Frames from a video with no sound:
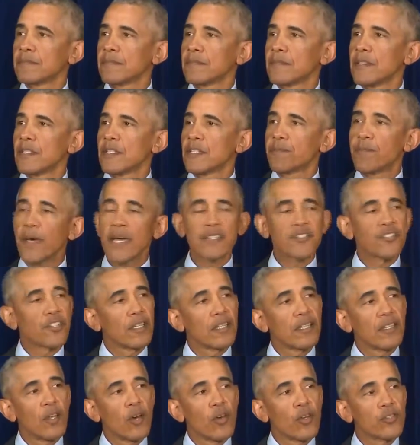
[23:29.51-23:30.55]

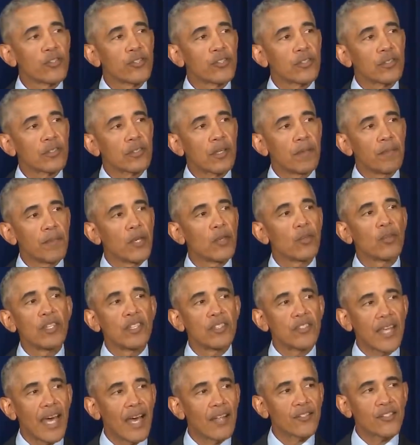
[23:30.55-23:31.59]
especially those
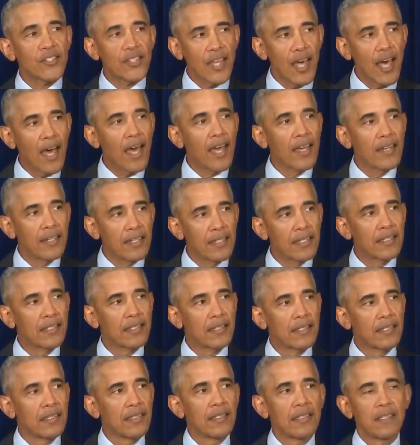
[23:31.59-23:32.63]
communities outside
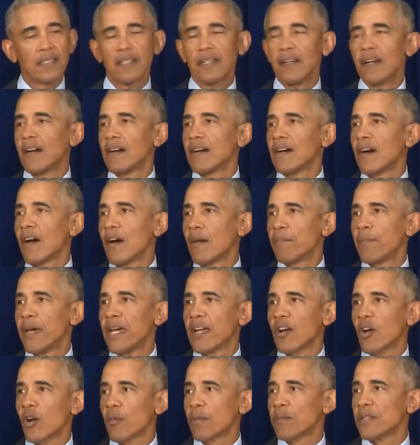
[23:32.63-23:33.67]
our
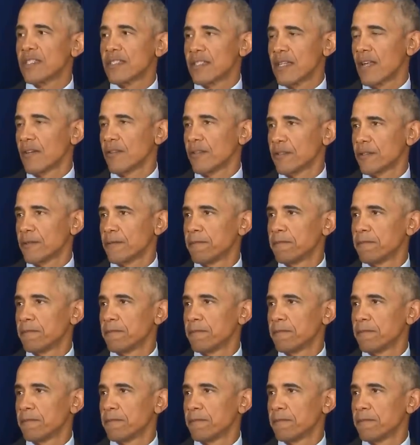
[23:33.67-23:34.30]
big urban centers.